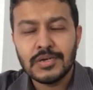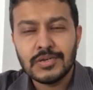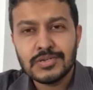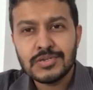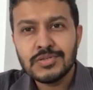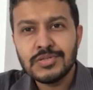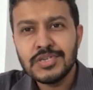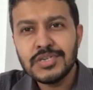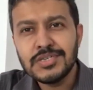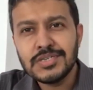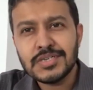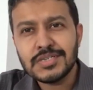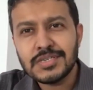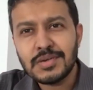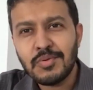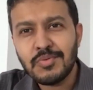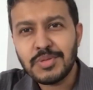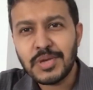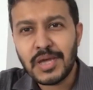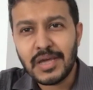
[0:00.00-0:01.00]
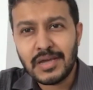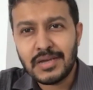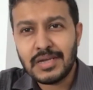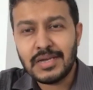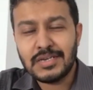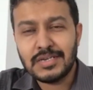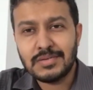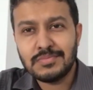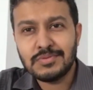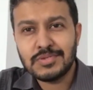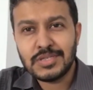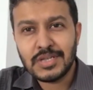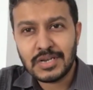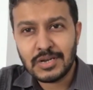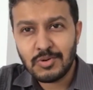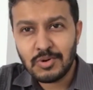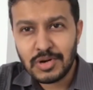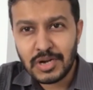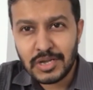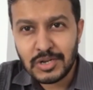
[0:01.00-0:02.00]
So these are some of the hair care tips that
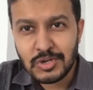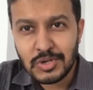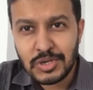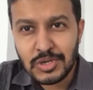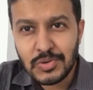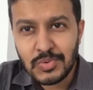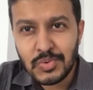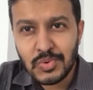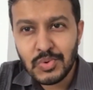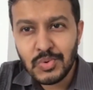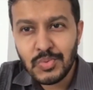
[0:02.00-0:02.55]
I would like to give you,